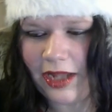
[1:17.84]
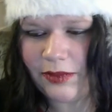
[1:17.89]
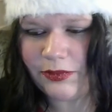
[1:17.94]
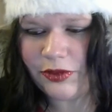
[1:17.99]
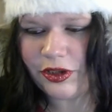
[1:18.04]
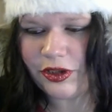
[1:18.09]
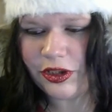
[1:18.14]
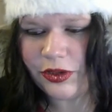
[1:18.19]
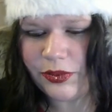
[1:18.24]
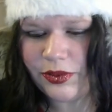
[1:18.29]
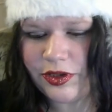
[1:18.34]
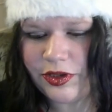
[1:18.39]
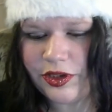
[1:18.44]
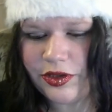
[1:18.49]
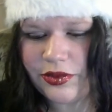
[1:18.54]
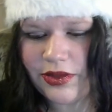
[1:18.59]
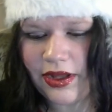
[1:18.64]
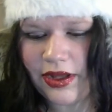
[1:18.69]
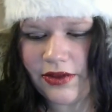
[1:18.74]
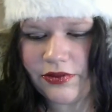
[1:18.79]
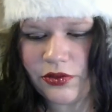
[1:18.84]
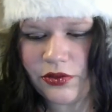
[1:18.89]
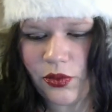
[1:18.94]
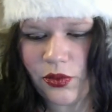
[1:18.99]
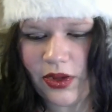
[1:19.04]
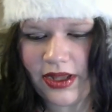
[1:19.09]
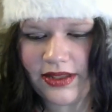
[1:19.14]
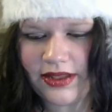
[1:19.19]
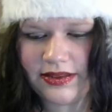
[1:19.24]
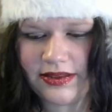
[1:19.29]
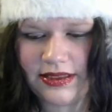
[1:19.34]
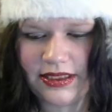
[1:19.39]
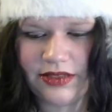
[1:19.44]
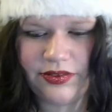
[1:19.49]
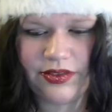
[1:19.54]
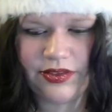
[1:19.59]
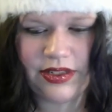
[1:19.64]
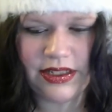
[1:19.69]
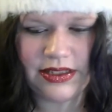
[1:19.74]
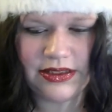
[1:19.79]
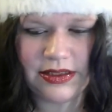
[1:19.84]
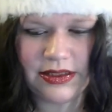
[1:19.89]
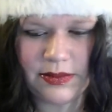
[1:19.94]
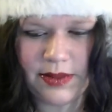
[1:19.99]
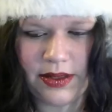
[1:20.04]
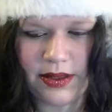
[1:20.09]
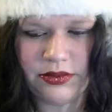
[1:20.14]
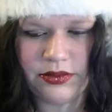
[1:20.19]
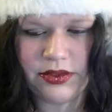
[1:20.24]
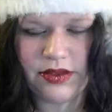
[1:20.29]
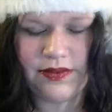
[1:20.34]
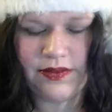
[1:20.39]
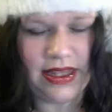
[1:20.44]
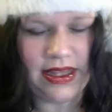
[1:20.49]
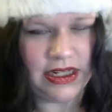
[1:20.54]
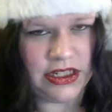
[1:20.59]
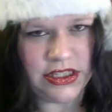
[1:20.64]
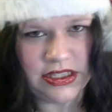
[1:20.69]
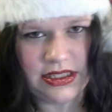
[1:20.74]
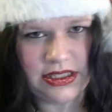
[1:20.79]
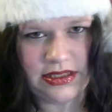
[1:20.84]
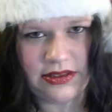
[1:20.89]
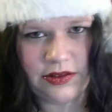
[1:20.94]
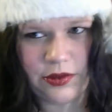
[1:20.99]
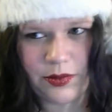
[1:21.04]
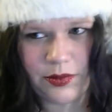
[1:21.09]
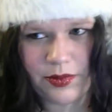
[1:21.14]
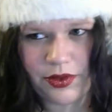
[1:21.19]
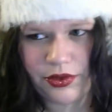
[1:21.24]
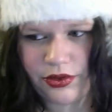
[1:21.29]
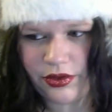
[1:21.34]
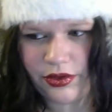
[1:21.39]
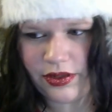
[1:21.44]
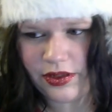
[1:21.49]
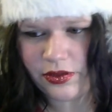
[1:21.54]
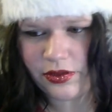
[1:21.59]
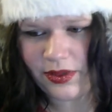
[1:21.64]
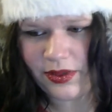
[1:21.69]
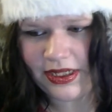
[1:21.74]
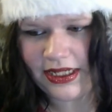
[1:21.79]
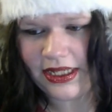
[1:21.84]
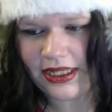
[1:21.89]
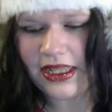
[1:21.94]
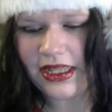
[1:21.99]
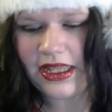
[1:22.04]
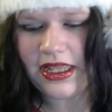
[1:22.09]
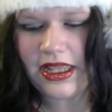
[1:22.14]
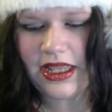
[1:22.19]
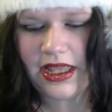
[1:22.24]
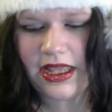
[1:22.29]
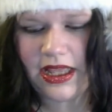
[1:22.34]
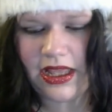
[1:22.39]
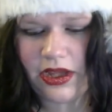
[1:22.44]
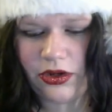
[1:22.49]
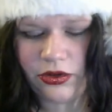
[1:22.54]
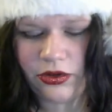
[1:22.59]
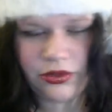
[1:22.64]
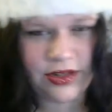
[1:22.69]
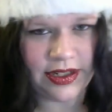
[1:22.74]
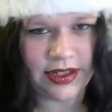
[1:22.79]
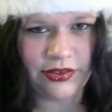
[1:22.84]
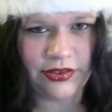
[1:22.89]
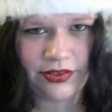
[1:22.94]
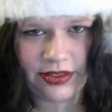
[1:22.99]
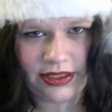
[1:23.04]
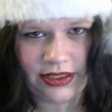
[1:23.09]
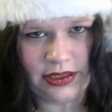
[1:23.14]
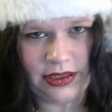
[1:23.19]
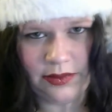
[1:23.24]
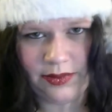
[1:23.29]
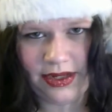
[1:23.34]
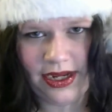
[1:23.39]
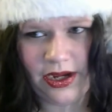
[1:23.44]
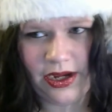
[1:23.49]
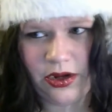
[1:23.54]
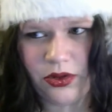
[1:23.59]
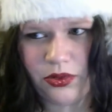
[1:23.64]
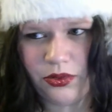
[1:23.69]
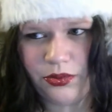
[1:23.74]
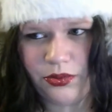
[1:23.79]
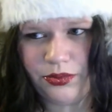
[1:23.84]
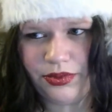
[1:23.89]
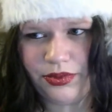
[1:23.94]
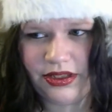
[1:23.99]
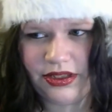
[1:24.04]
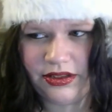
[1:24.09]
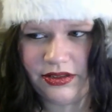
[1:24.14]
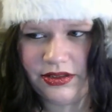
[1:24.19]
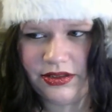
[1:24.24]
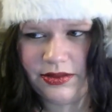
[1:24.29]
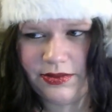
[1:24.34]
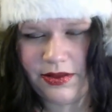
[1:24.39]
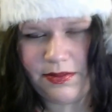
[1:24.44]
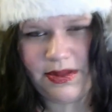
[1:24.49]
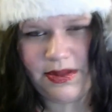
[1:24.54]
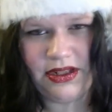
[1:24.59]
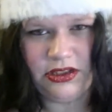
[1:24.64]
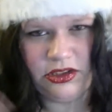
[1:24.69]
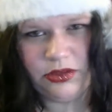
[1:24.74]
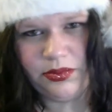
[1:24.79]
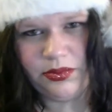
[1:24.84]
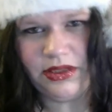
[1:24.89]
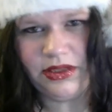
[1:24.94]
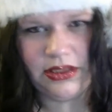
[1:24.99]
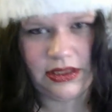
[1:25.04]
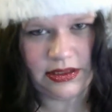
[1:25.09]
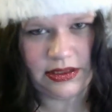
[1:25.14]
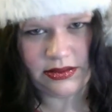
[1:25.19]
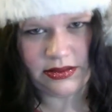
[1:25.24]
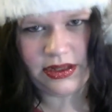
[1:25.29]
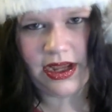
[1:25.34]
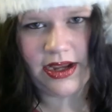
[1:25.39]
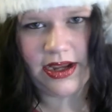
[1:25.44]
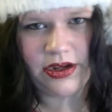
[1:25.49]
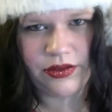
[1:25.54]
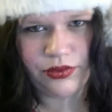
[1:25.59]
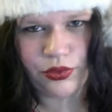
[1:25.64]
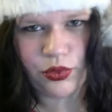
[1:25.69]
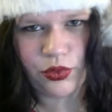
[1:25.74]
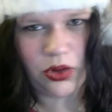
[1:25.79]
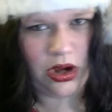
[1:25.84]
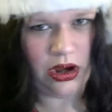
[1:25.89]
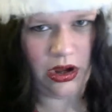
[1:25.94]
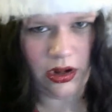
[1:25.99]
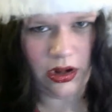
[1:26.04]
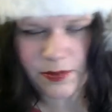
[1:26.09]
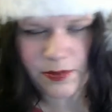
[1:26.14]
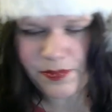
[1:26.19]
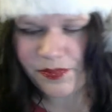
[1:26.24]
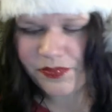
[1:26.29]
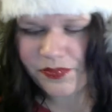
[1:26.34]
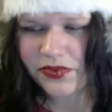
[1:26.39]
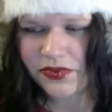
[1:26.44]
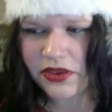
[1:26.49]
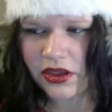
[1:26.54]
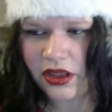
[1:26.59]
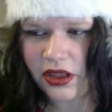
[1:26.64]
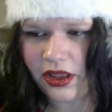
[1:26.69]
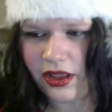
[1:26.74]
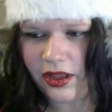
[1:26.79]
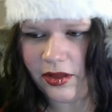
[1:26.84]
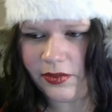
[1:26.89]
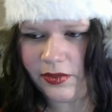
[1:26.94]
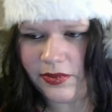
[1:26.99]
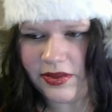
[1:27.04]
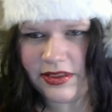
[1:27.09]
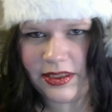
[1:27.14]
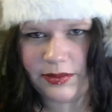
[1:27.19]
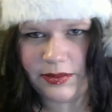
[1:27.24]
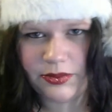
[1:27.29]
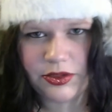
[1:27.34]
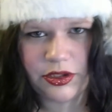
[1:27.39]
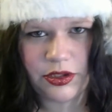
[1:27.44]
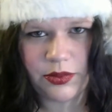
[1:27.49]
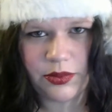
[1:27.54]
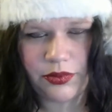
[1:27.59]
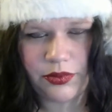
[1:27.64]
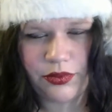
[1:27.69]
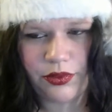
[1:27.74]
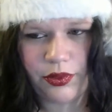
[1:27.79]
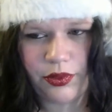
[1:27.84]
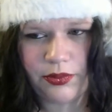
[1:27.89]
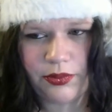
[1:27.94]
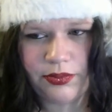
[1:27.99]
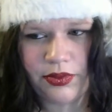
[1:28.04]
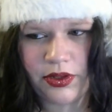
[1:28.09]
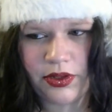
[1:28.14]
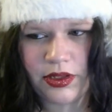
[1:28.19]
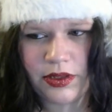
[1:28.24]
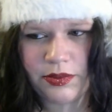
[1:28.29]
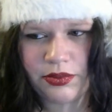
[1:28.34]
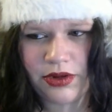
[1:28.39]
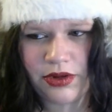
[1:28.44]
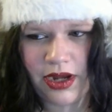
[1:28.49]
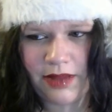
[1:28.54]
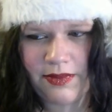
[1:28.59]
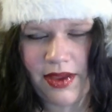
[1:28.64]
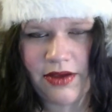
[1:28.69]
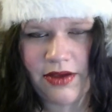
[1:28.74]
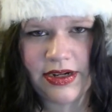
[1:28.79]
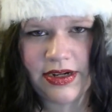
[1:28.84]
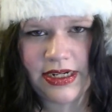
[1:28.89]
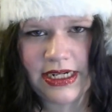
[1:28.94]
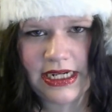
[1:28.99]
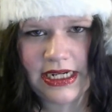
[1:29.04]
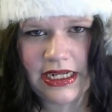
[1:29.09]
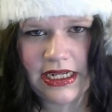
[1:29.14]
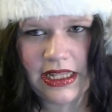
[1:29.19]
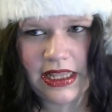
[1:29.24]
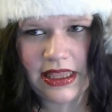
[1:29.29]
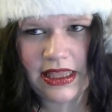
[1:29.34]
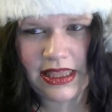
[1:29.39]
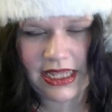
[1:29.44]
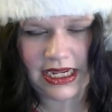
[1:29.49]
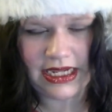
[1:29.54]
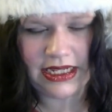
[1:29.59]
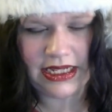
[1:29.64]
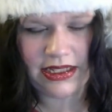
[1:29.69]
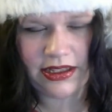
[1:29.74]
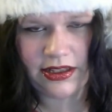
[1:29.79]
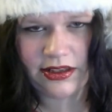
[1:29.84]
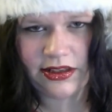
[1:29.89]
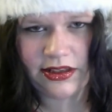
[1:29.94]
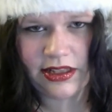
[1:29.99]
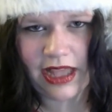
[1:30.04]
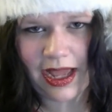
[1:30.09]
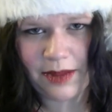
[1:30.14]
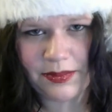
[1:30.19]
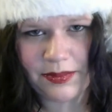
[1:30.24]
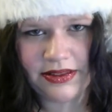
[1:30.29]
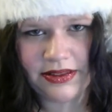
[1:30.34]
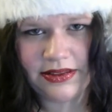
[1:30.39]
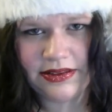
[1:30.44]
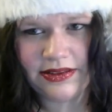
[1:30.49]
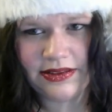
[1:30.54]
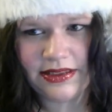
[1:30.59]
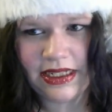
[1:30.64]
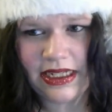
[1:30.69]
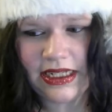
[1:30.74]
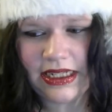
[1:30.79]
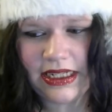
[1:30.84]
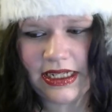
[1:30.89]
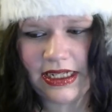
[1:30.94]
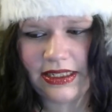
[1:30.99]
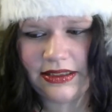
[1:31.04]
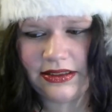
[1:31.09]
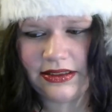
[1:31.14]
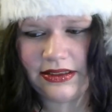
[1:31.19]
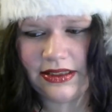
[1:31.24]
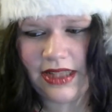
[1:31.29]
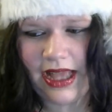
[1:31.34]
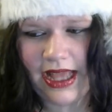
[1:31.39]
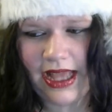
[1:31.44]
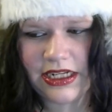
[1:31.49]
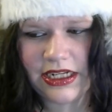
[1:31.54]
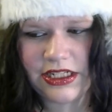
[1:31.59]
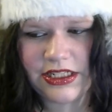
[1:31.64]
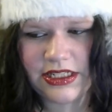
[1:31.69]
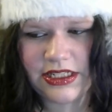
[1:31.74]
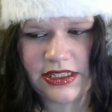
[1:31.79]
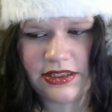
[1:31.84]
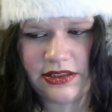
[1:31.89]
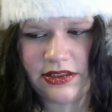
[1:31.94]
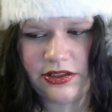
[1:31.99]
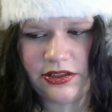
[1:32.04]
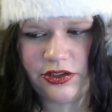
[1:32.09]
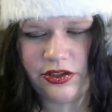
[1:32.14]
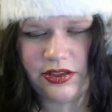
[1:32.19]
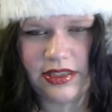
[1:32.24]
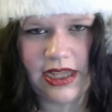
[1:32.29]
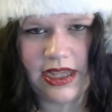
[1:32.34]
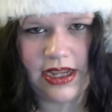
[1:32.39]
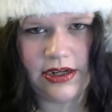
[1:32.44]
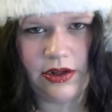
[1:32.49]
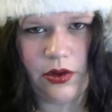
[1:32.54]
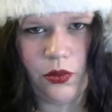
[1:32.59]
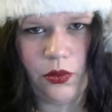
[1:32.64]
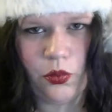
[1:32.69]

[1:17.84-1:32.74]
So we do have quite a significant amount of energies coming through this week. Already feeling them now because of the build-up and the kind of hoo-ha that seems to come through. But the primary thing that happens is that energies just kind of go